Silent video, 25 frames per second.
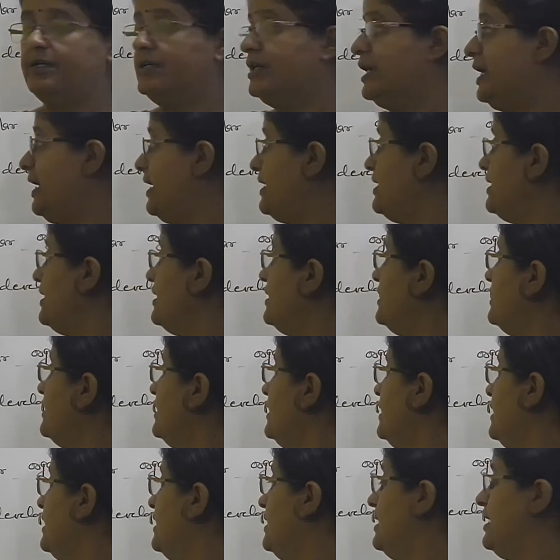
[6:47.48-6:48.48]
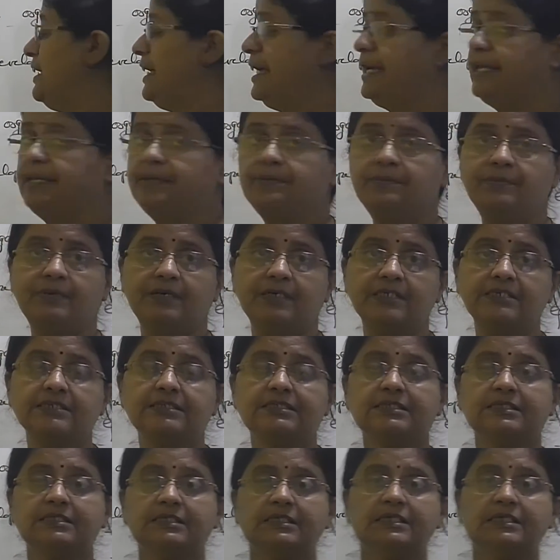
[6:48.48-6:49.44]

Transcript: higher animals